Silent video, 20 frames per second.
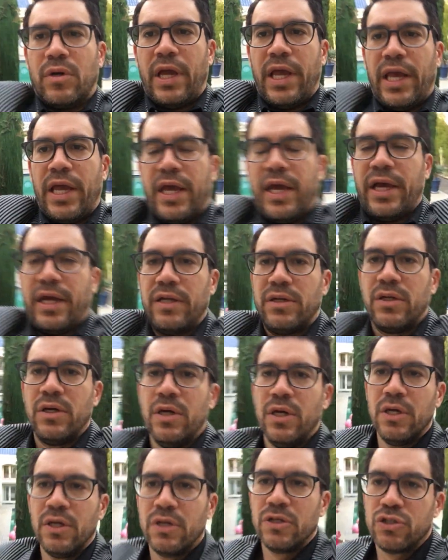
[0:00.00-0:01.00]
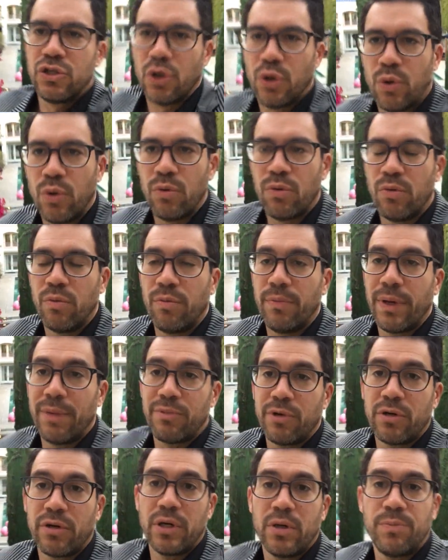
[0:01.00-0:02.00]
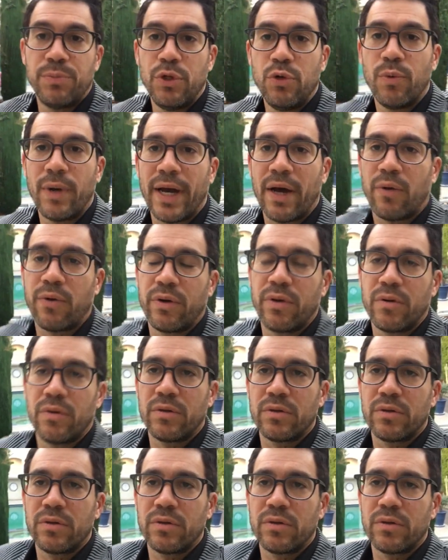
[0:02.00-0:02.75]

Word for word: And so maybe it'll help you out.